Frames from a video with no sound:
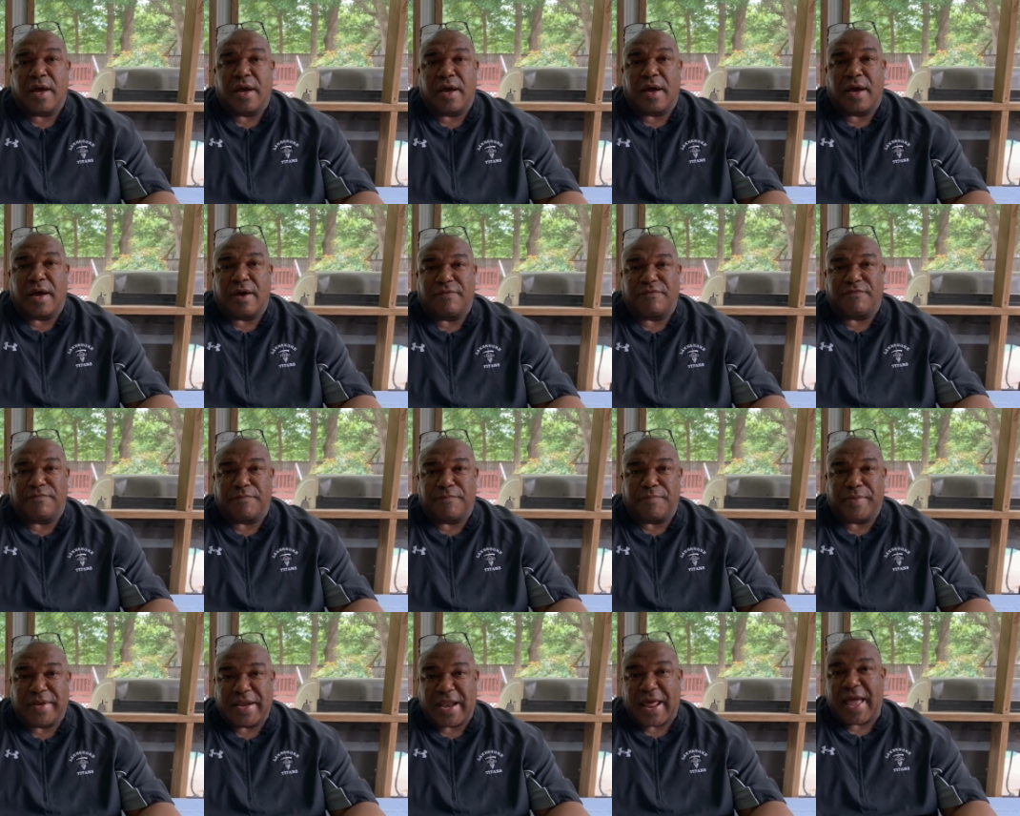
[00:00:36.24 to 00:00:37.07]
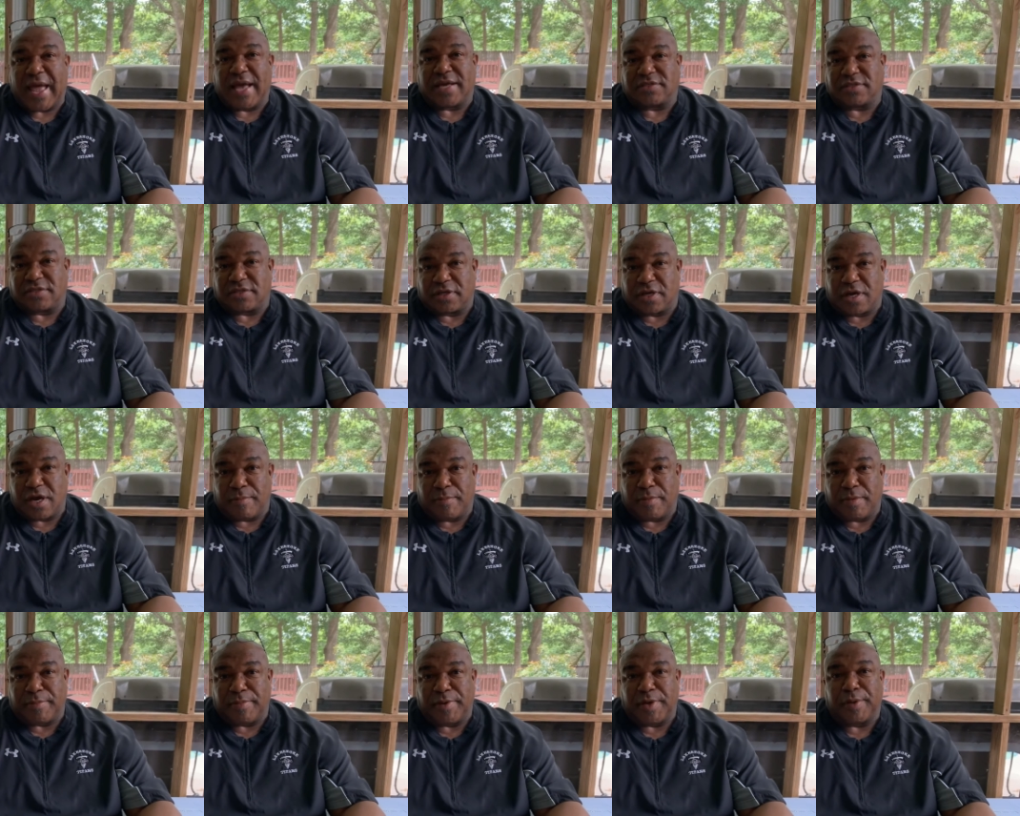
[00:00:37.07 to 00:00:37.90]
I've been asked to
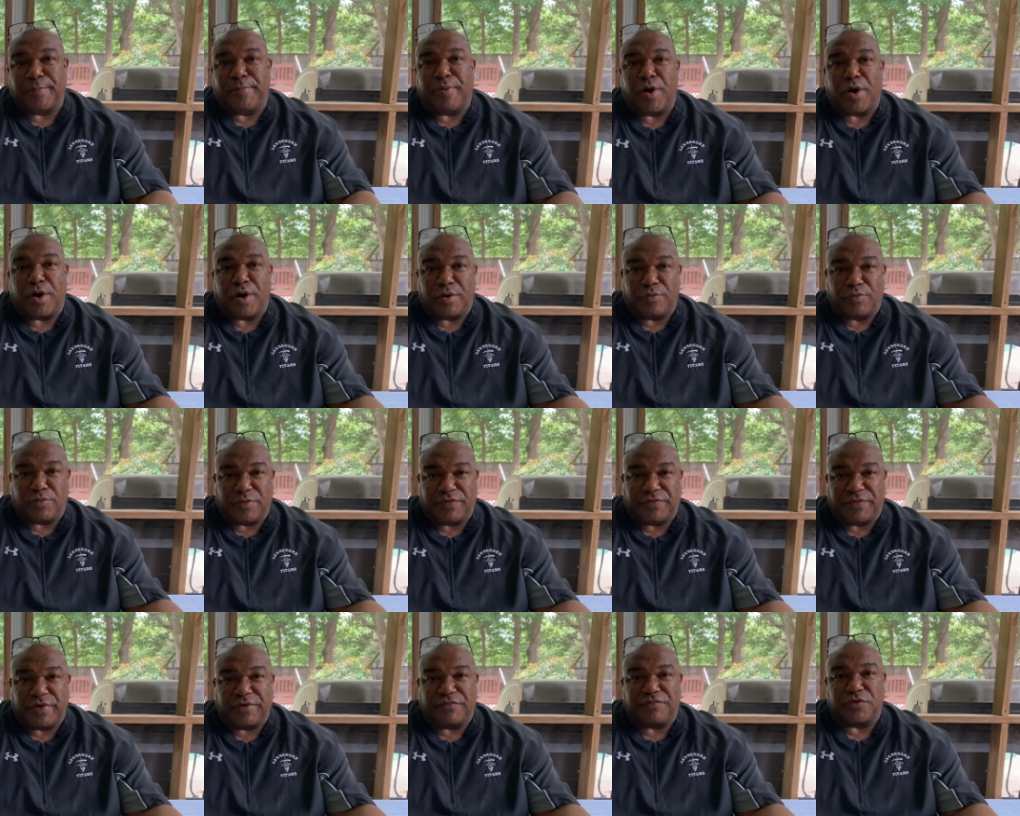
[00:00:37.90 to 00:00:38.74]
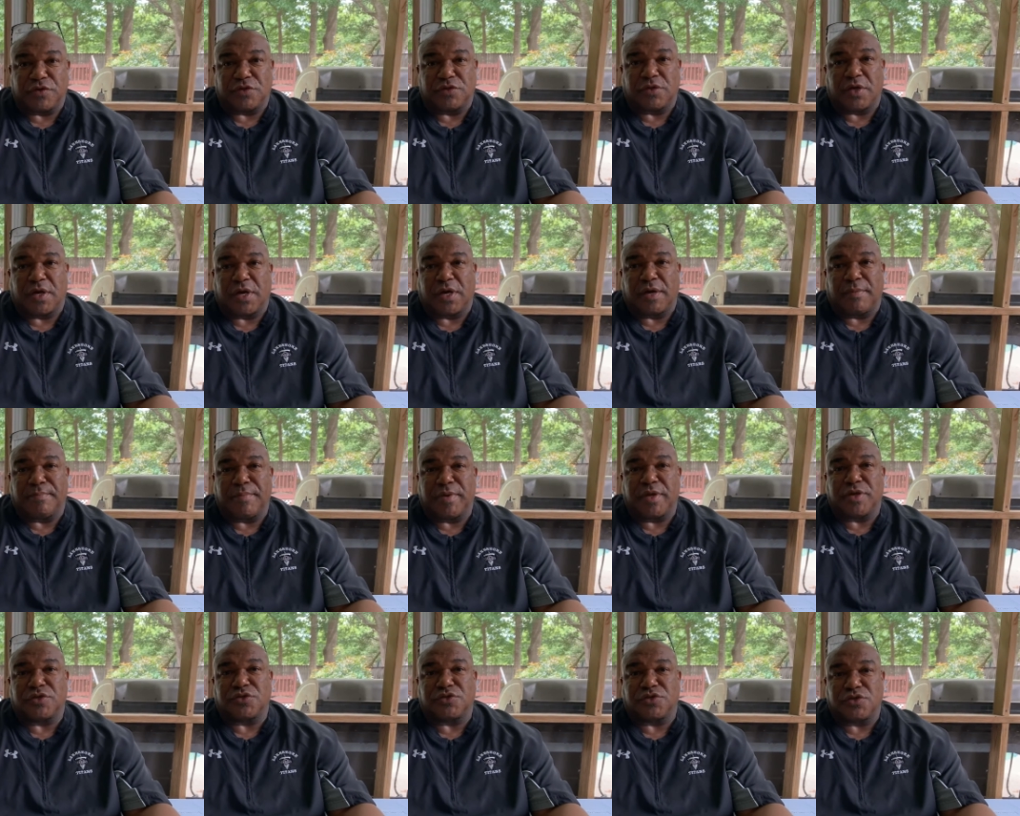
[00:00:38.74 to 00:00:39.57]
come and be a part with different uh,
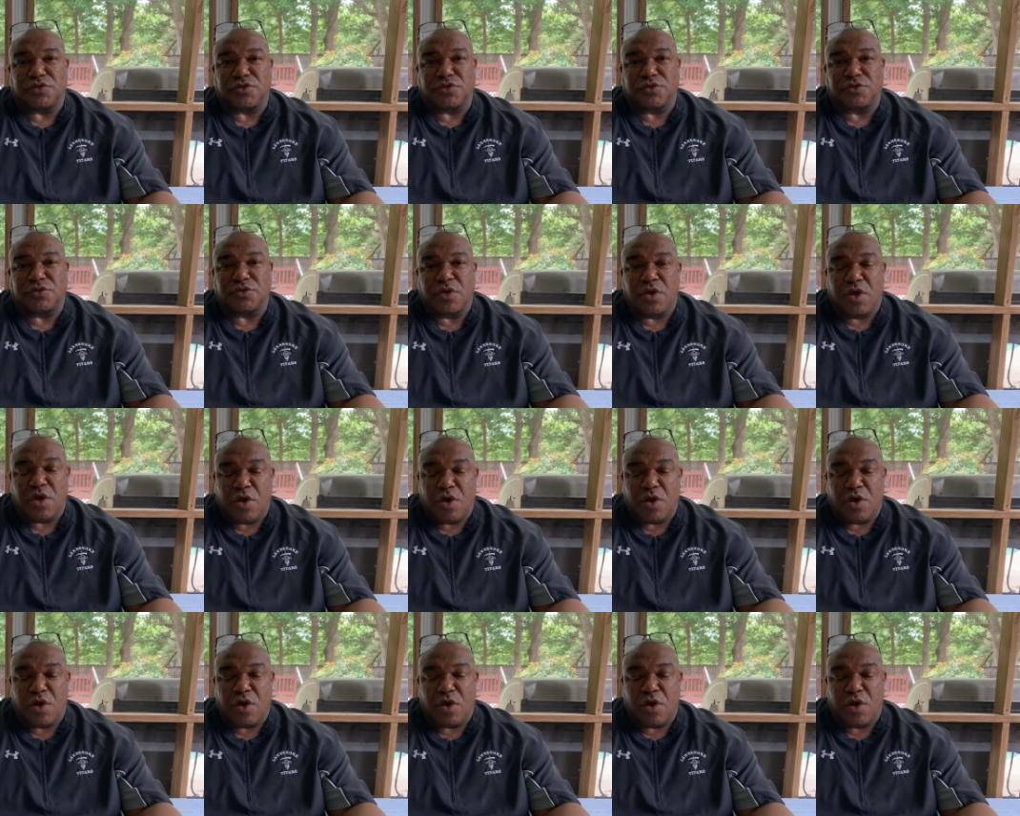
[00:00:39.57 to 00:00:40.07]
ministers.